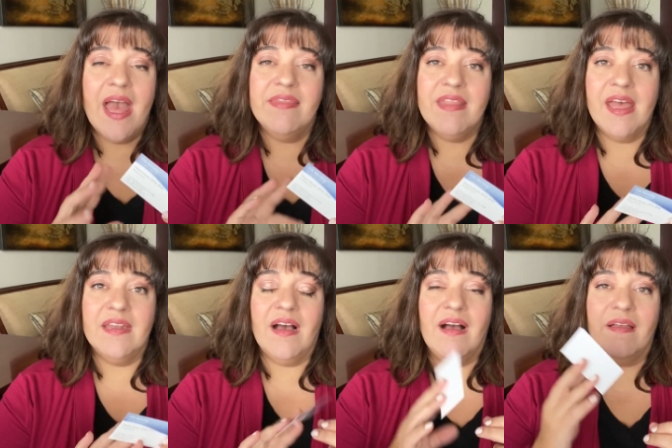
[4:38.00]
and
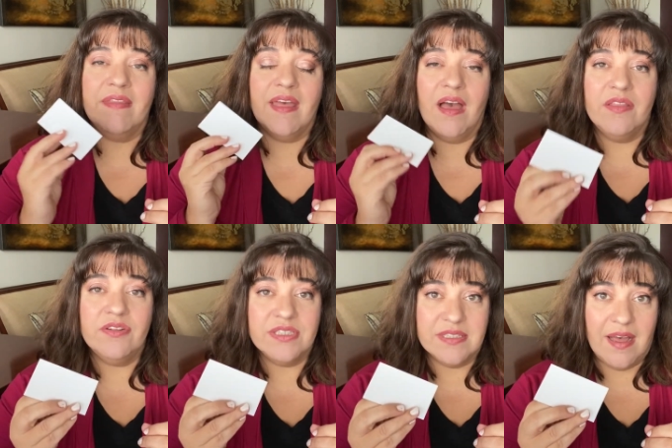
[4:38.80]
then on the
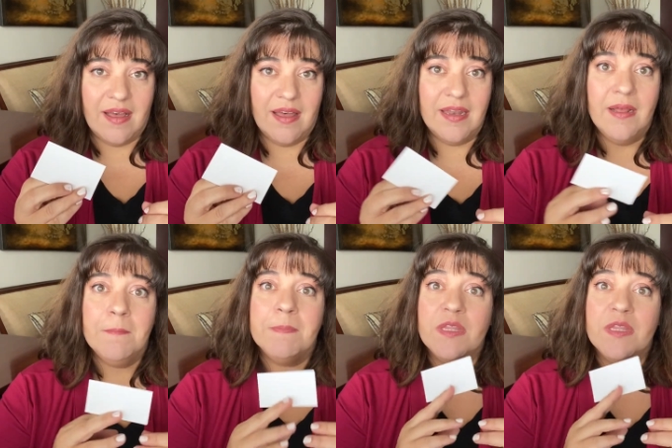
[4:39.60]
other side,